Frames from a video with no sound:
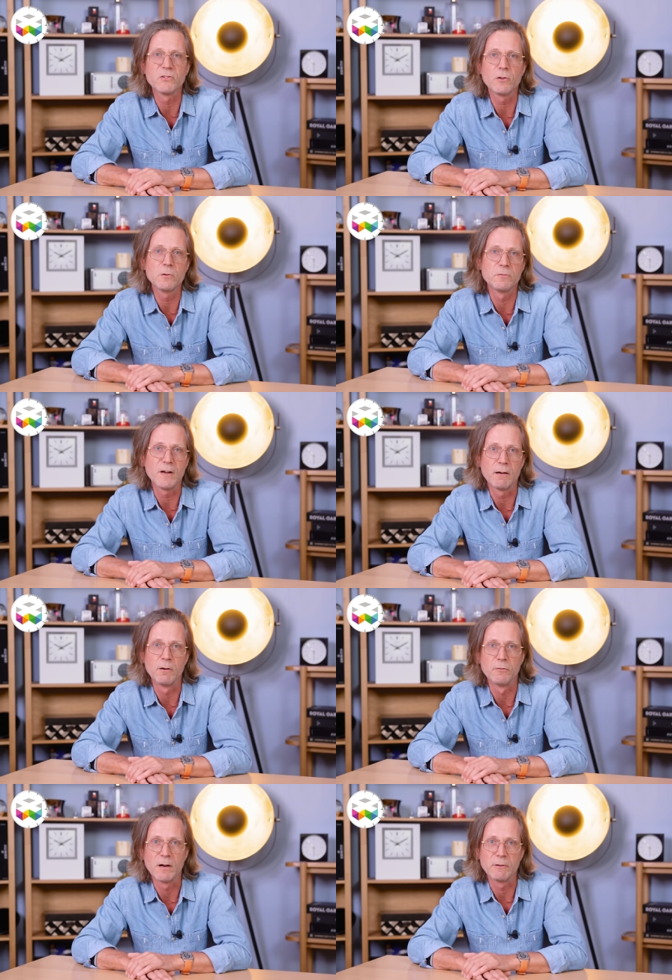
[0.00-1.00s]
the Sandoz
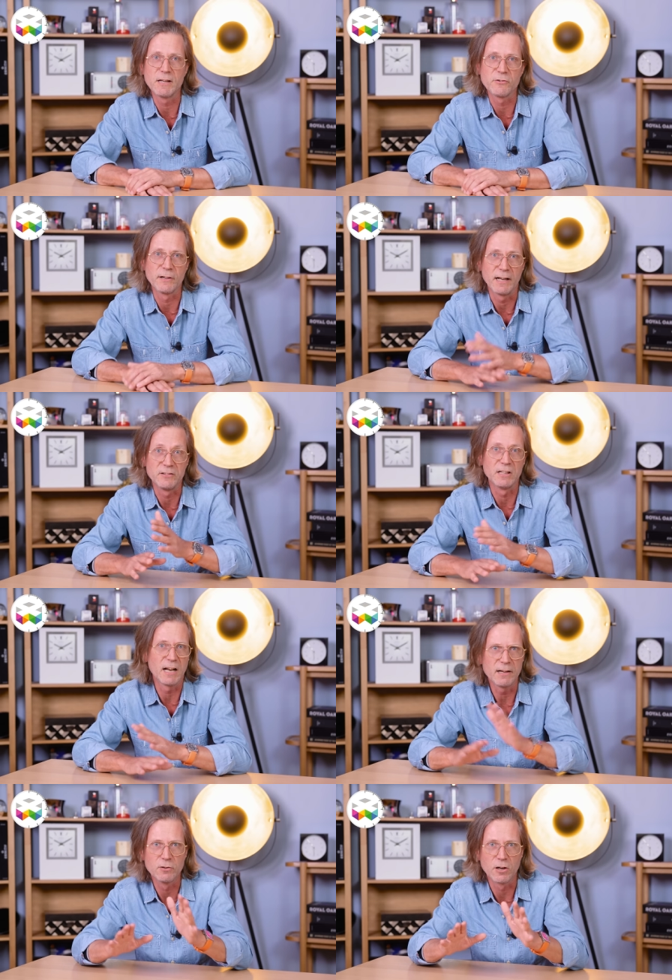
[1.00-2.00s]
uh, Foundation has
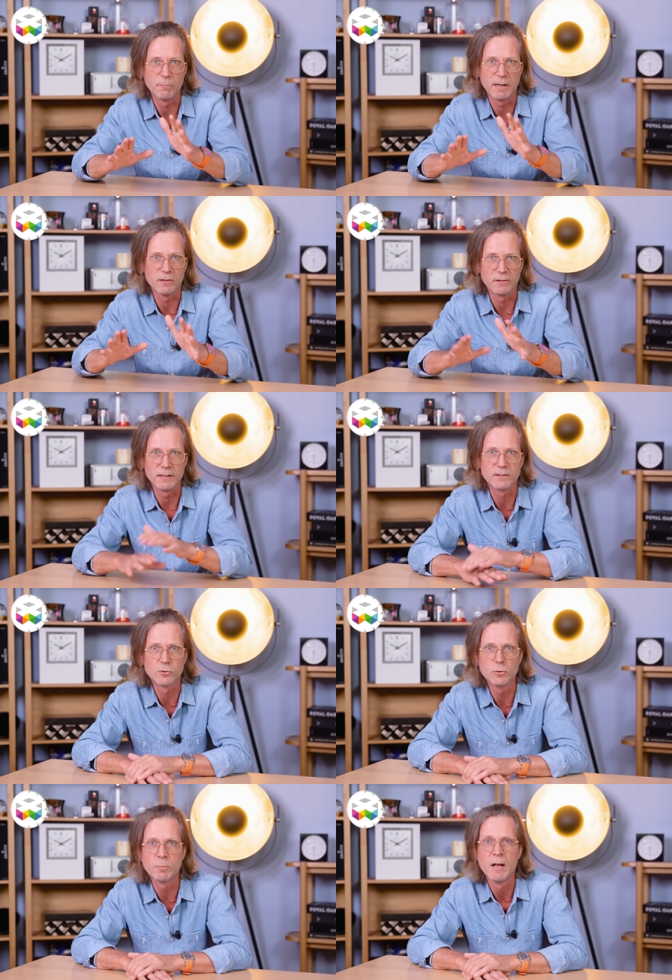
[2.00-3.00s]
declined to comment on this
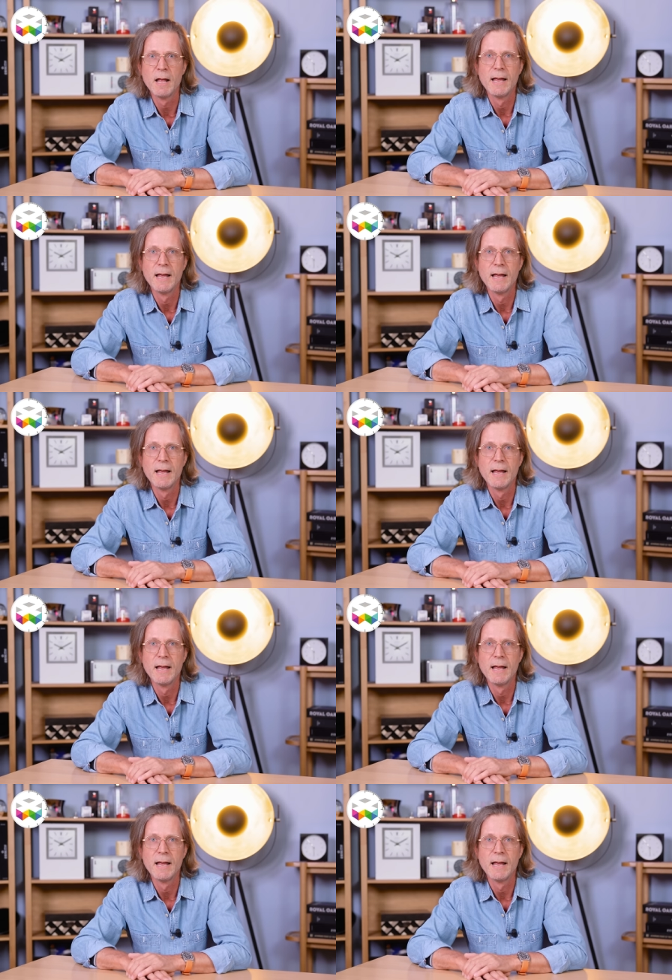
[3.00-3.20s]
scoop,